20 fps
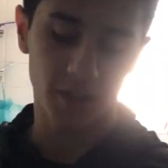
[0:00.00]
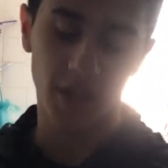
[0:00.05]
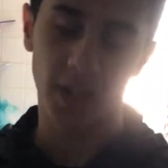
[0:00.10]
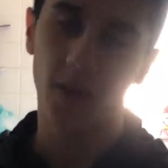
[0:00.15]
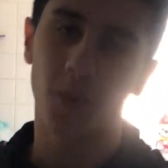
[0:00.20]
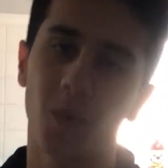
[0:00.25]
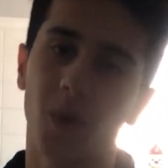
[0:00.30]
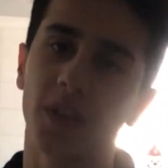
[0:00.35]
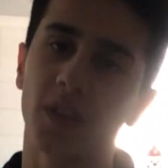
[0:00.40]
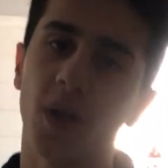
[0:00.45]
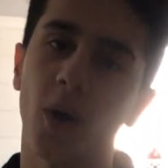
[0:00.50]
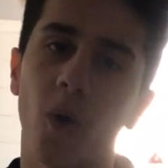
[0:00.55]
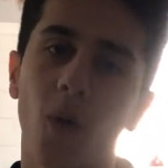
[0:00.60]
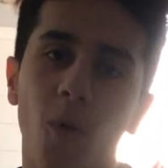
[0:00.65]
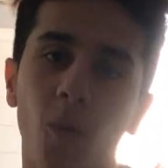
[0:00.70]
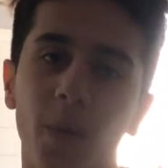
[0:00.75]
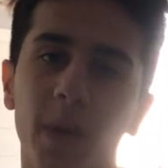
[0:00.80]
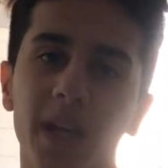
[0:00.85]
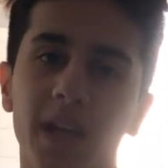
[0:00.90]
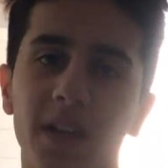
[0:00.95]
like what, the
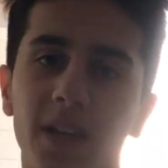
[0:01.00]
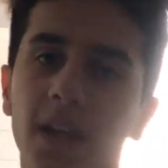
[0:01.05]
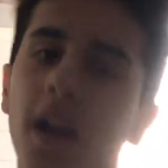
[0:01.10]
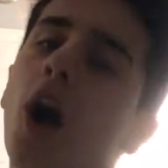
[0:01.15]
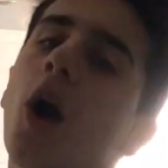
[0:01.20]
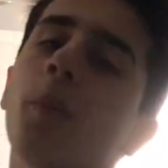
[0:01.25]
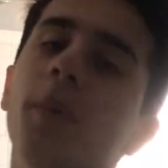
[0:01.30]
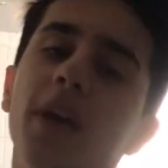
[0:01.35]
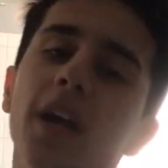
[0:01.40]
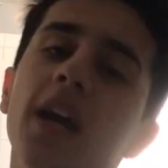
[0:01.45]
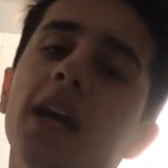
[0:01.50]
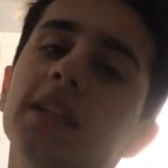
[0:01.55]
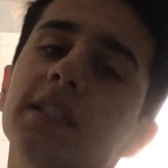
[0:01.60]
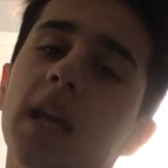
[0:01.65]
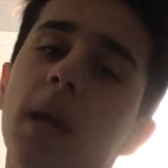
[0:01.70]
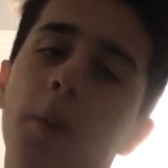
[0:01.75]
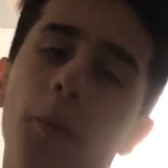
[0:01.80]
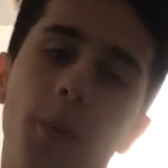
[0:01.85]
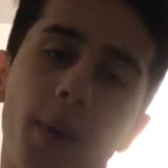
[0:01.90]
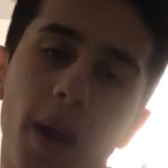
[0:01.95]
whole week, and I'll be his
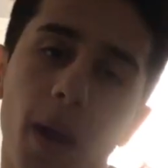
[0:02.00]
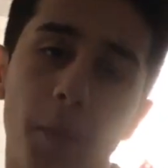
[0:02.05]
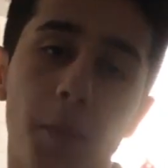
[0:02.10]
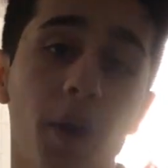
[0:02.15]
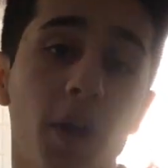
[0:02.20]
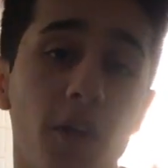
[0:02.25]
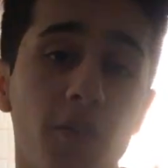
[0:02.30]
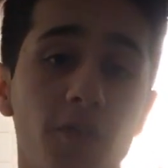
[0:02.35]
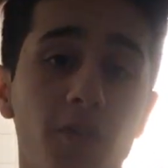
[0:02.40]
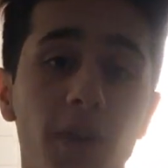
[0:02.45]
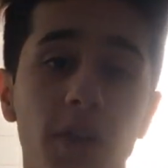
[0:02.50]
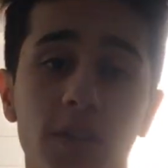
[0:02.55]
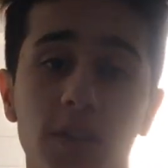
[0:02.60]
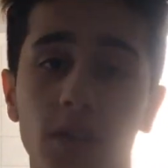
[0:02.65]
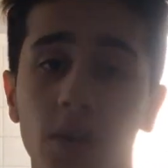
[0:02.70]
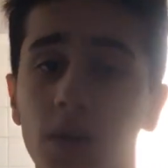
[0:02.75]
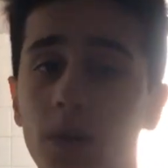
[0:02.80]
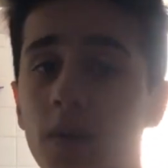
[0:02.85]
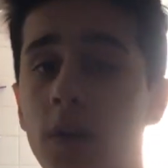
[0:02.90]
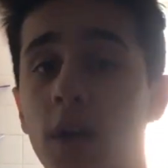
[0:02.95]
cameraman. I'm a good friend,
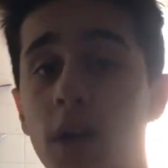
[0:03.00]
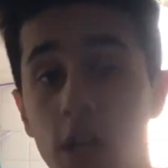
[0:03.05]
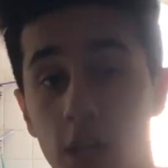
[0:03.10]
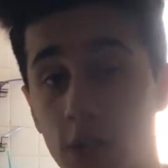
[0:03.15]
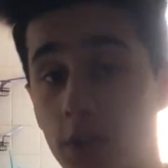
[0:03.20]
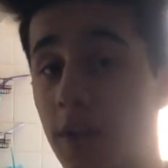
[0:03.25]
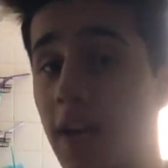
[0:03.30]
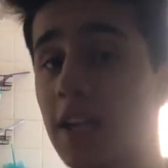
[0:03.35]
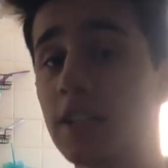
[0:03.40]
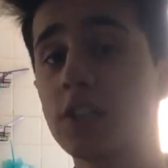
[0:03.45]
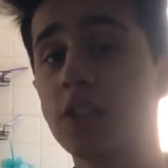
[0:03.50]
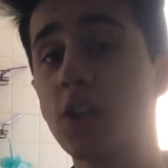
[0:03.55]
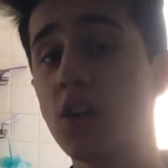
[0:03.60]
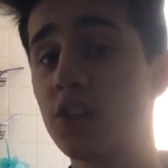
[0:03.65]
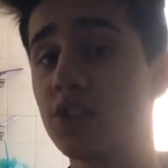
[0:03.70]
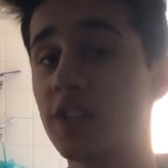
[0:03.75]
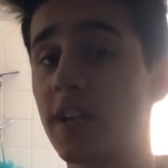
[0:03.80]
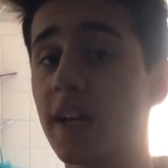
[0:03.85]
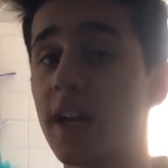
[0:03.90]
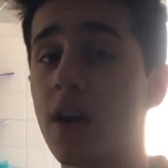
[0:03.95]
so you guys should
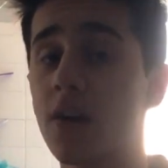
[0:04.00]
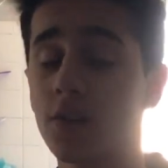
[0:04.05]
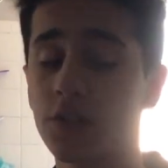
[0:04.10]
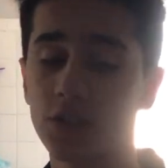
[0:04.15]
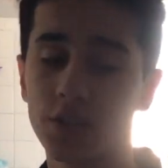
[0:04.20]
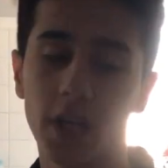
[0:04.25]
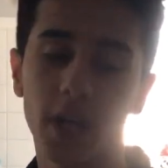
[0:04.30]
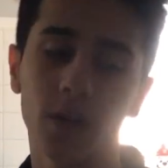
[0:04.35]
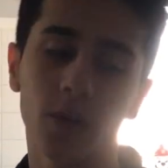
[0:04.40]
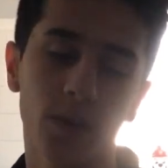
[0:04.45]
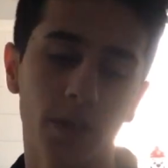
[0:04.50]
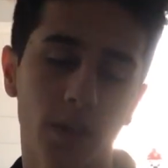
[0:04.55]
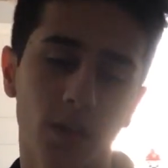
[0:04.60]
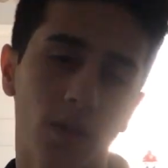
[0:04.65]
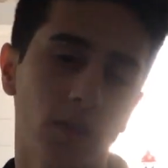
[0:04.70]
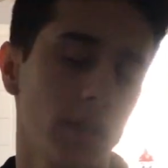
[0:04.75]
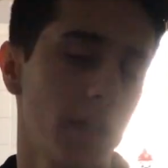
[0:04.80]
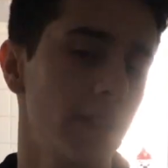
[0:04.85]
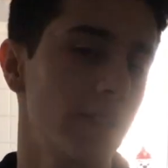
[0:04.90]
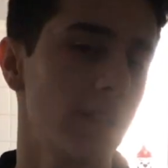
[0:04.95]
go check out his channel, you
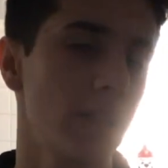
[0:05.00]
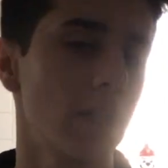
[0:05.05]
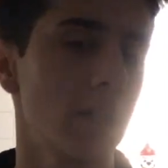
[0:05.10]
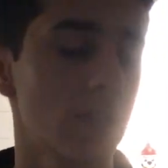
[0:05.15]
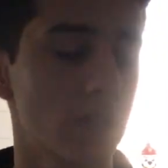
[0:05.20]
know, links in the